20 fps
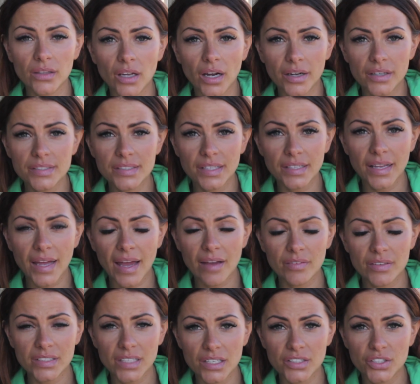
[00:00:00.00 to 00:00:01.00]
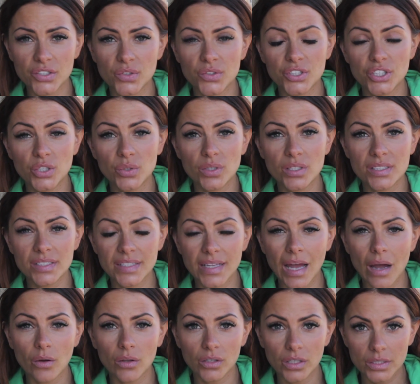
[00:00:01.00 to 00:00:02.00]
Lara's gonna have it done too, so you can see
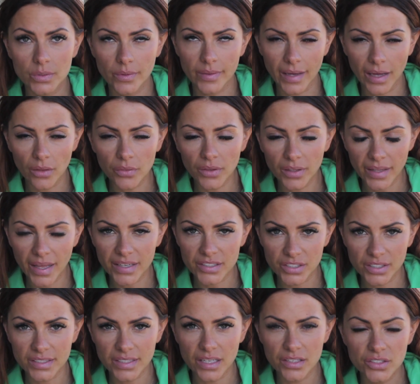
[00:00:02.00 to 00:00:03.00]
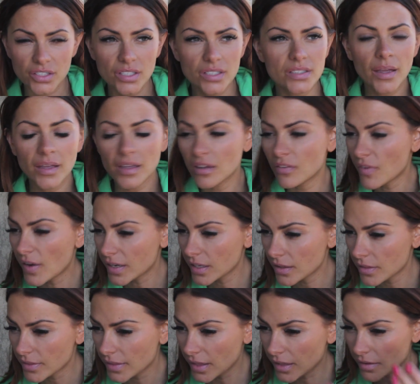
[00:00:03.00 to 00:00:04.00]
how it looks without the lash extensions. If
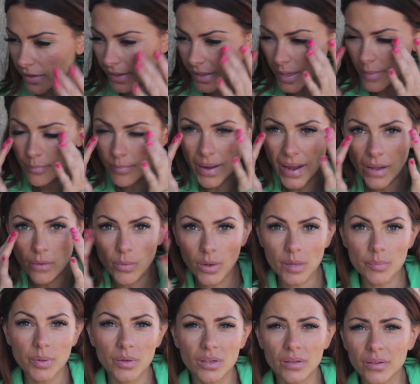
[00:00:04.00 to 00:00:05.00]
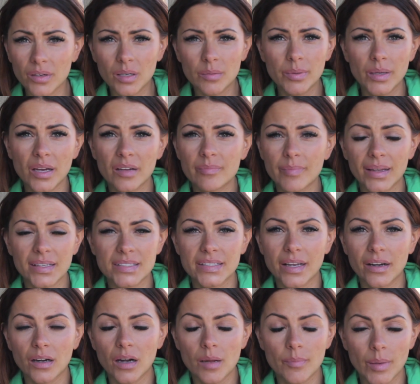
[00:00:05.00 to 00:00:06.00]
anything, like, I might want to put a little bit of
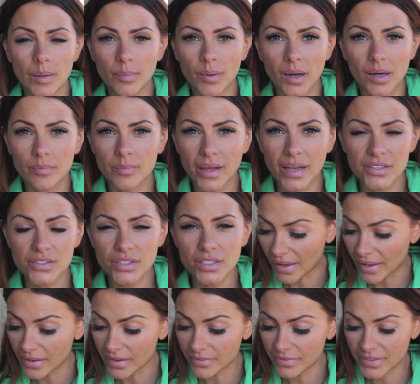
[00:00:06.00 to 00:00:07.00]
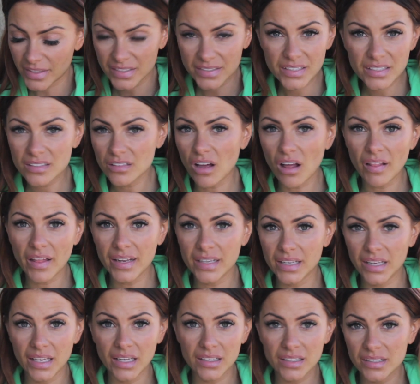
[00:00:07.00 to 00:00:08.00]
mascara on my bottom lashes. This is all I
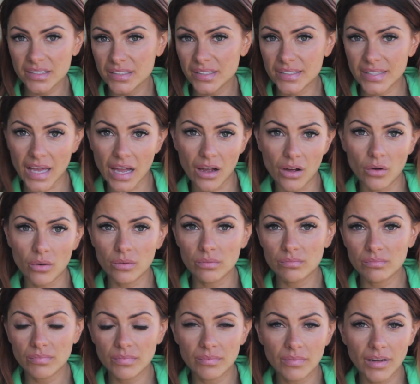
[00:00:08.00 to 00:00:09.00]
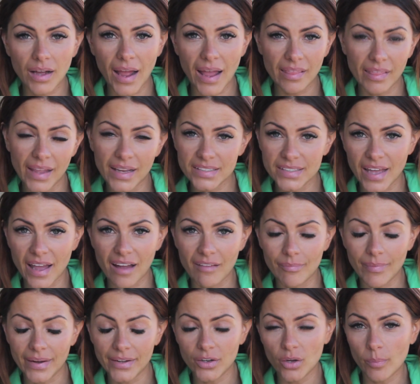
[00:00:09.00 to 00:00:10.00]
need. This is how I like to
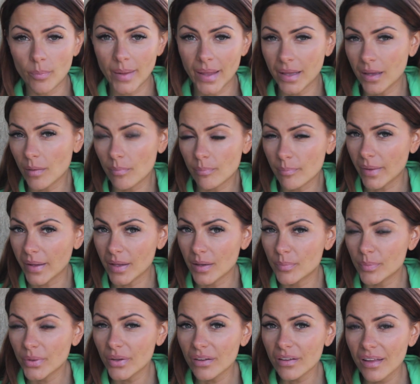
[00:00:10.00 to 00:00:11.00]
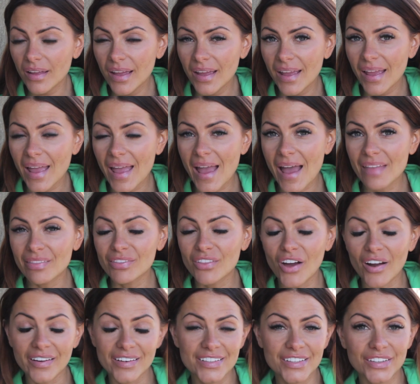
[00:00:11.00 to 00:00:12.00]
have my no makeup look, and
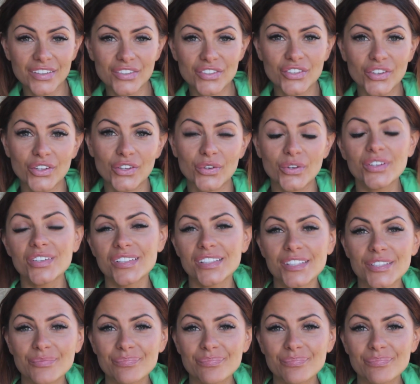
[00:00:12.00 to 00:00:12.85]
Lara's gonna show you hers.